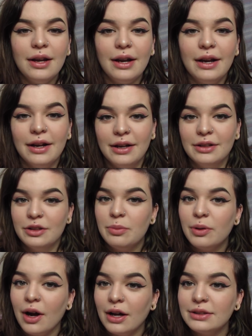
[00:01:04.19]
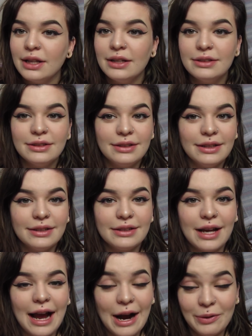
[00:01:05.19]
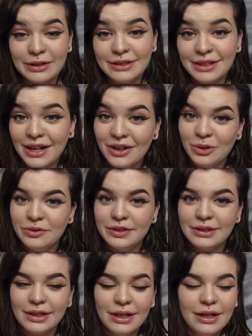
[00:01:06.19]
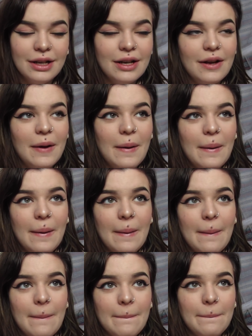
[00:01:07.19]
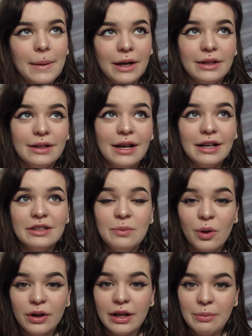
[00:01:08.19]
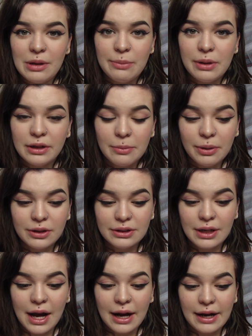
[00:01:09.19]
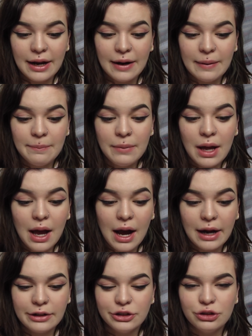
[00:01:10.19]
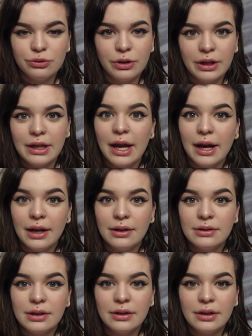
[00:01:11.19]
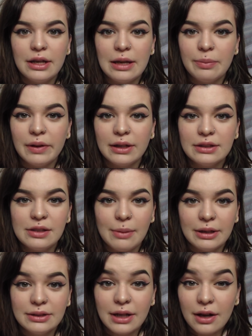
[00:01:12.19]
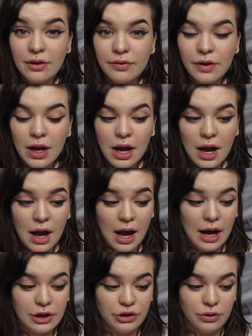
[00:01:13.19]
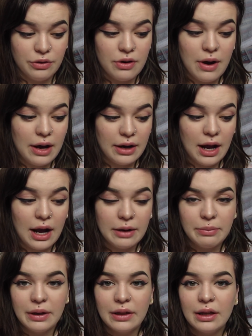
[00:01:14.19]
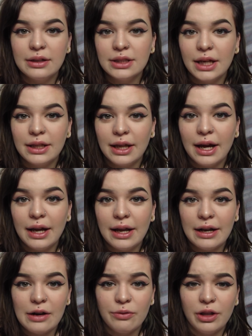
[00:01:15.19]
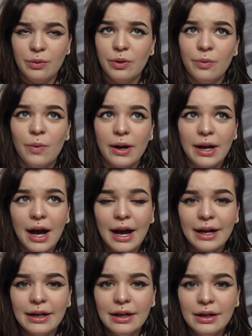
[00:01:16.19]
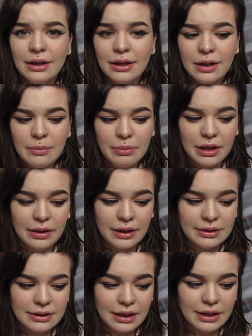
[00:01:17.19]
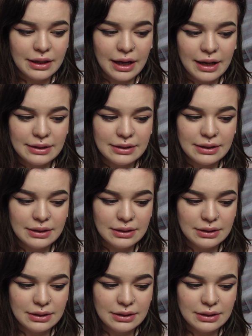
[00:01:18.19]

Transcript: and processed it ourselves. But the next morning, me being the person I am, I just really can't keep things to myself. I don't know how to hide big things like that, and I really wouldn't want to hide big things like that,